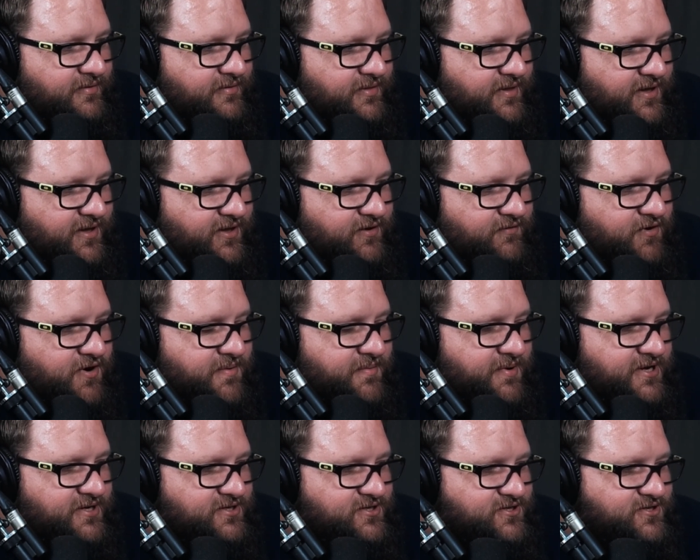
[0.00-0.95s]
Thank you very
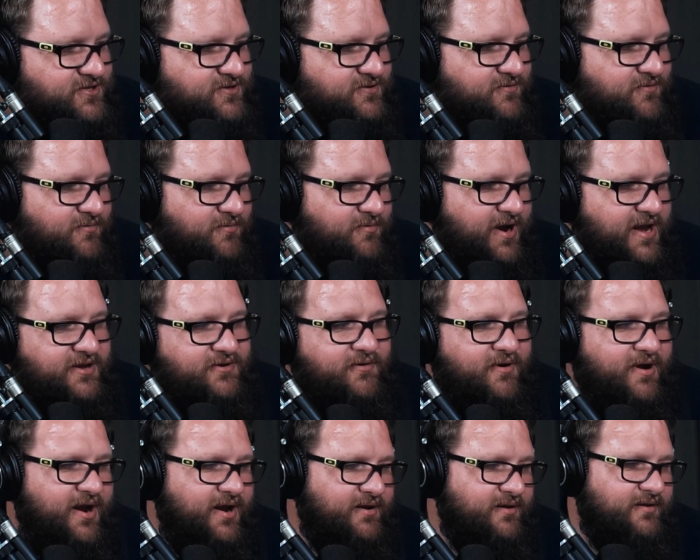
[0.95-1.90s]
much.
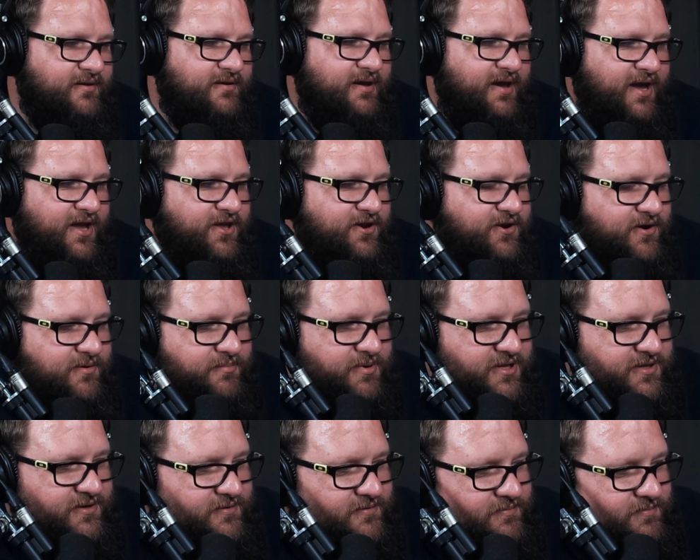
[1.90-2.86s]
Raingrad, how you doing,
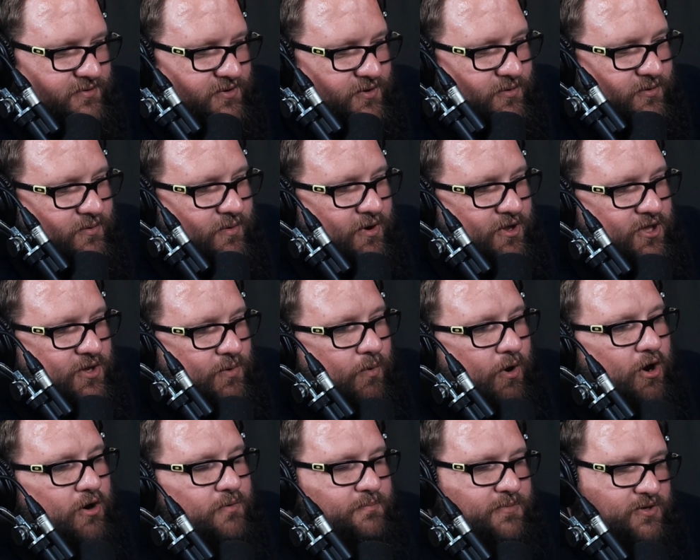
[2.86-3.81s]
brother? You
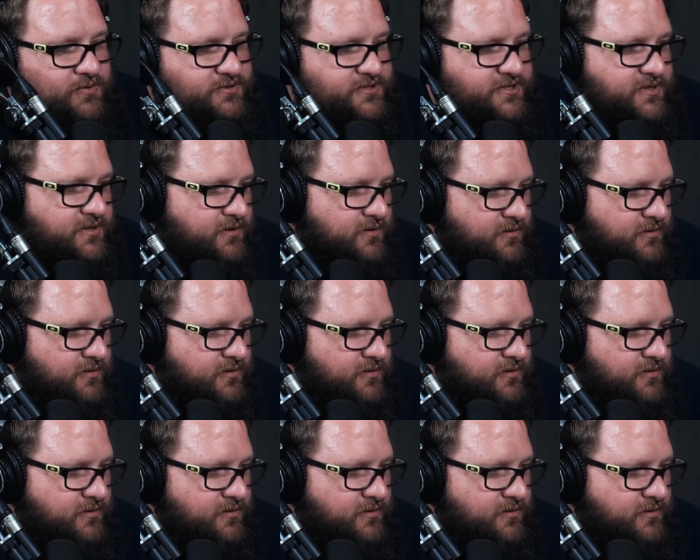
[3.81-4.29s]
are muted.